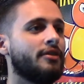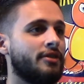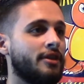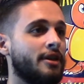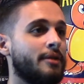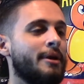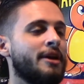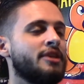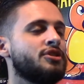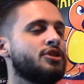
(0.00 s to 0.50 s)

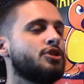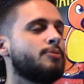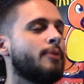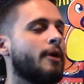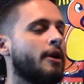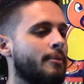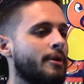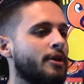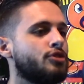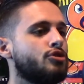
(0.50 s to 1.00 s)
the Amazing
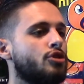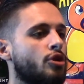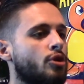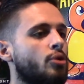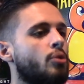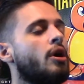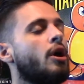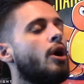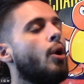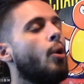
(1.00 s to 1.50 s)
Spider-Man
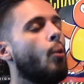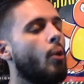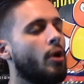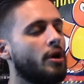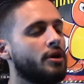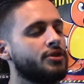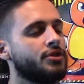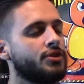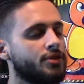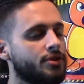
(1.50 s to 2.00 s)
2
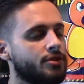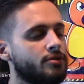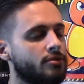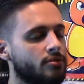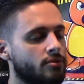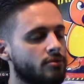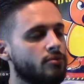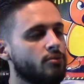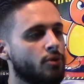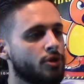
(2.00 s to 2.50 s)
was
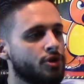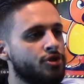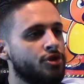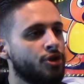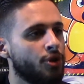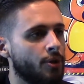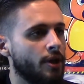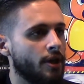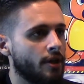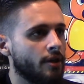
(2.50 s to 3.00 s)

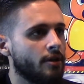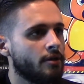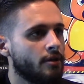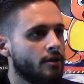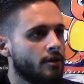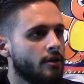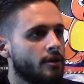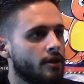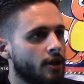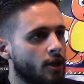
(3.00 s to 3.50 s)
duty.
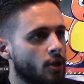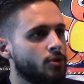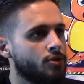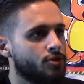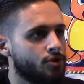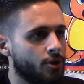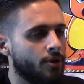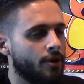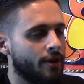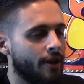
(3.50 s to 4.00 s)
It was
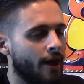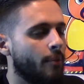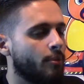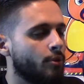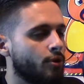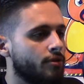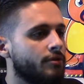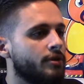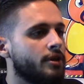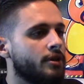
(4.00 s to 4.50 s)
duty, that
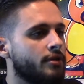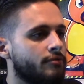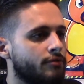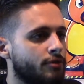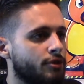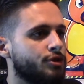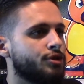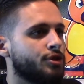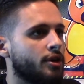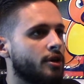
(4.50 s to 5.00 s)
movie, for
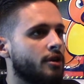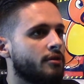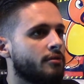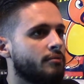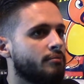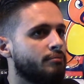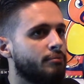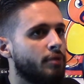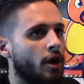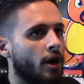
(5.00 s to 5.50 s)
sure.
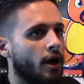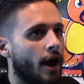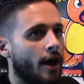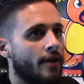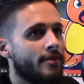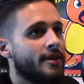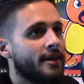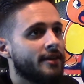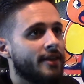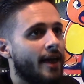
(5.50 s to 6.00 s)
But I
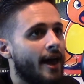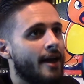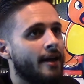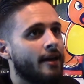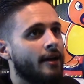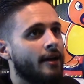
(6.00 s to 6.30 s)
think that